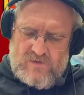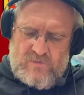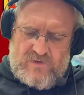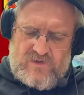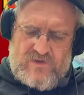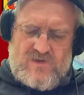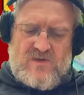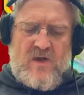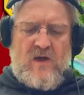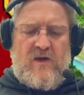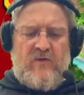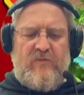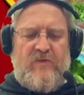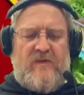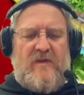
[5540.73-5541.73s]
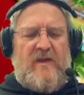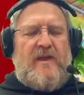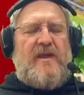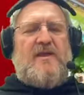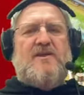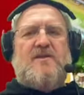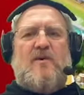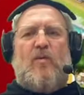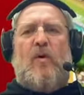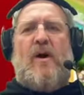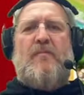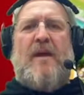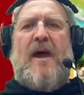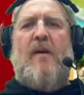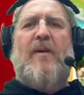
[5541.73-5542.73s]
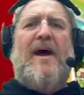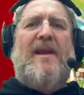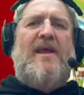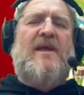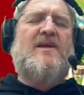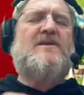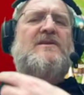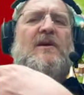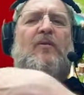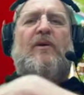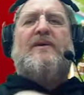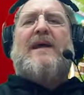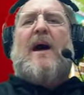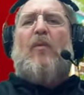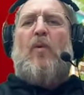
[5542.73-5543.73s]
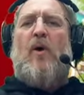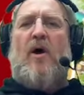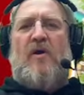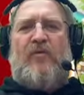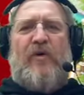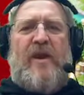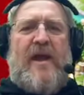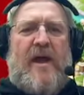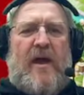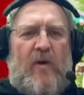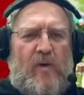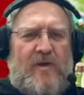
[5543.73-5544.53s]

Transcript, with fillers: We could start off with an Easter one. How about Easter? Would that work for now?